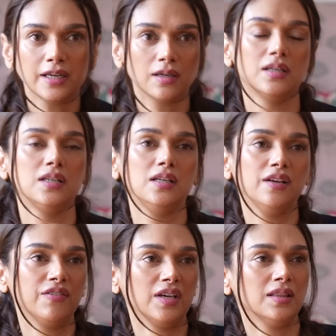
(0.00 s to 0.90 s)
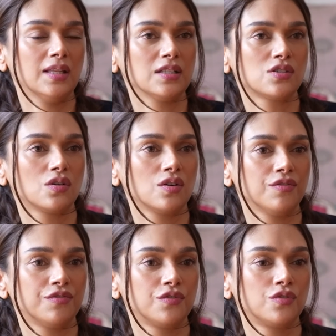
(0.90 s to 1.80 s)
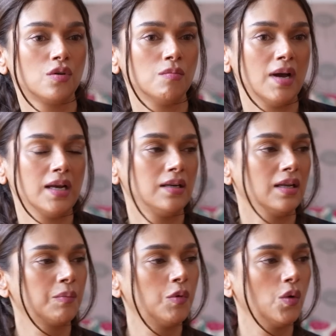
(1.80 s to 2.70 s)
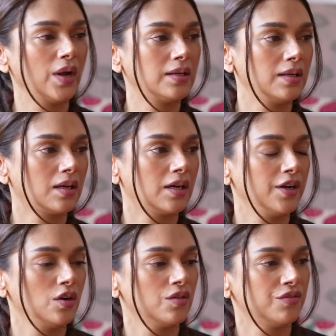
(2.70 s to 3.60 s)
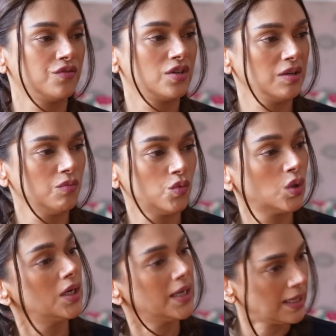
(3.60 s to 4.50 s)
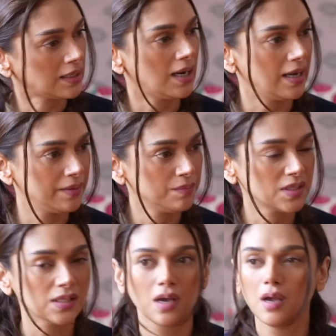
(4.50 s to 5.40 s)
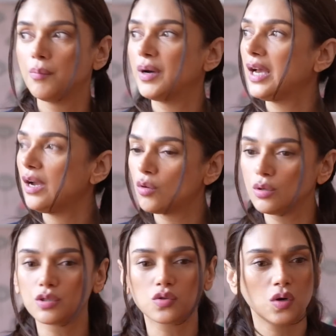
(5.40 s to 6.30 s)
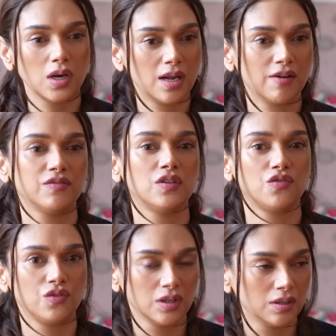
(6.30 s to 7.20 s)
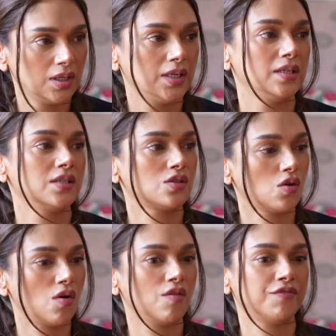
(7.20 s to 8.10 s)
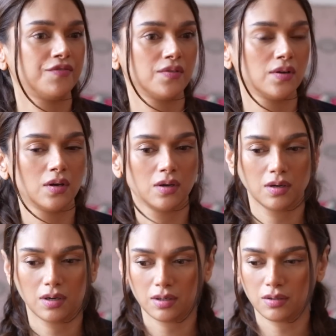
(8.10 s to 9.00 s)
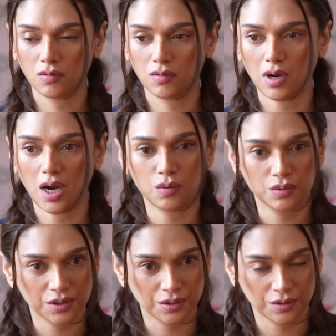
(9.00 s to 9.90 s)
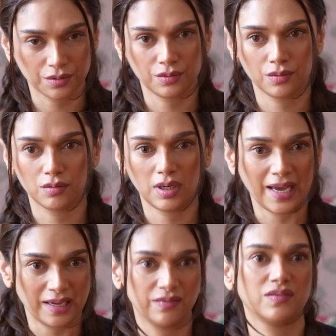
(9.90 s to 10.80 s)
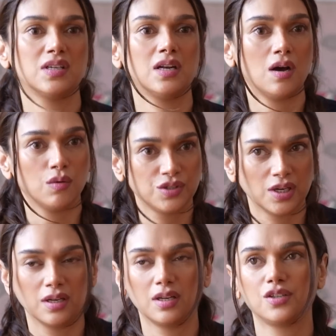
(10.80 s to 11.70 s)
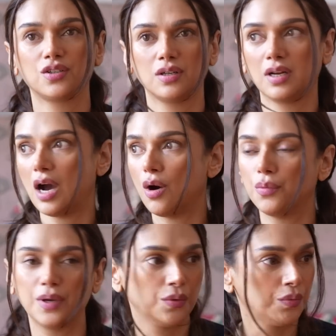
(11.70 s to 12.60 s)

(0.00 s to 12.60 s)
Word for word: like to live in that sort of romantic, poetic kind of dream world at times, mm-hmm. but I also love the realness of, you know, our, you know, lives and our generation and our way